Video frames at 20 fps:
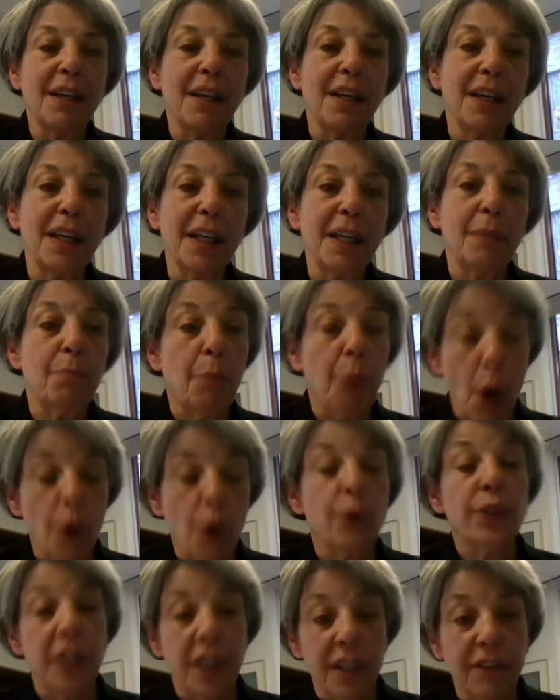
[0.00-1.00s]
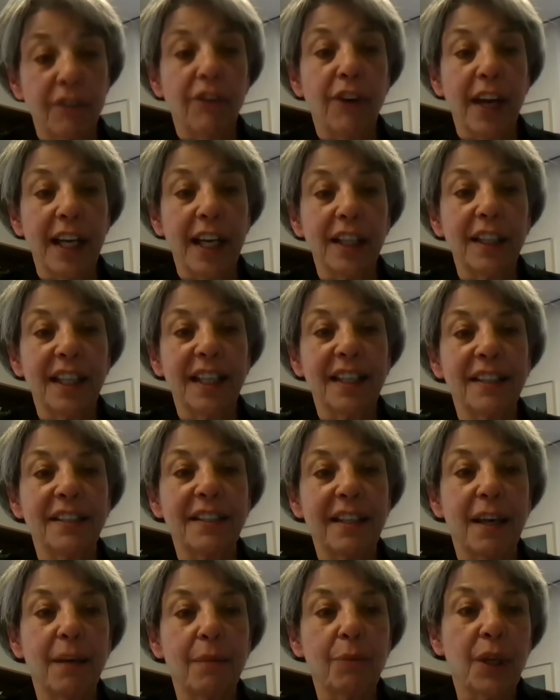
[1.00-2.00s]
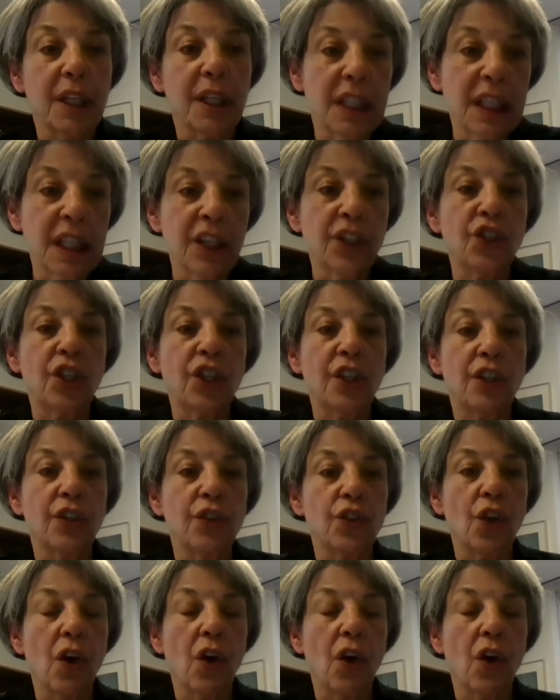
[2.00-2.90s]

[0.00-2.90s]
imposing, frankly, some conditions